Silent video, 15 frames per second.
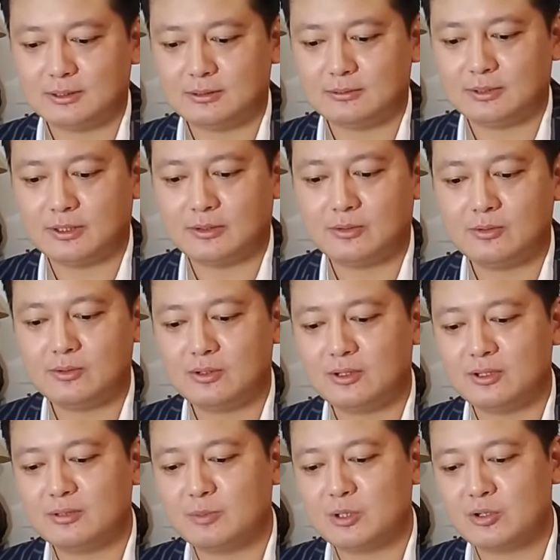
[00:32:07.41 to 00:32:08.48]
with a
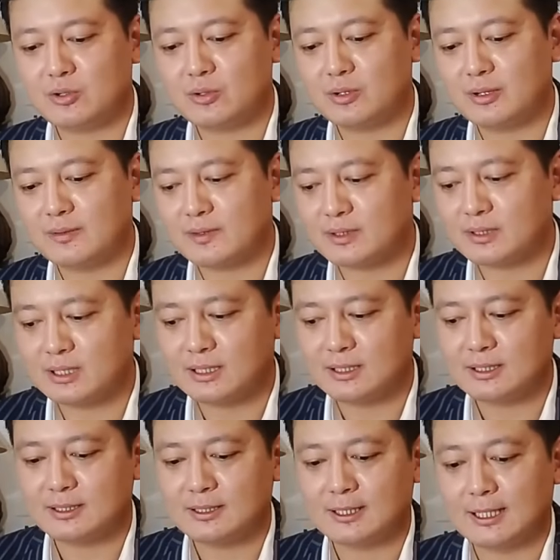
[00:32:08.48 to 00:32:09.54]
2/3 majority of the
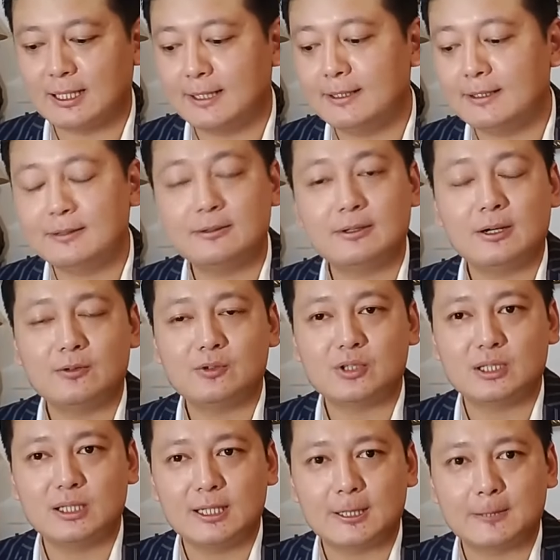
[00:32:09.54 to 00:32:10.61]
seats in and around
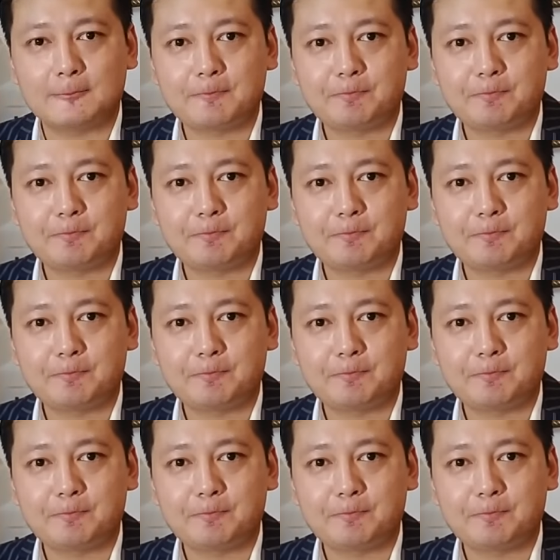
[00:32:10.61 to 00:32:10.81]
Chennai.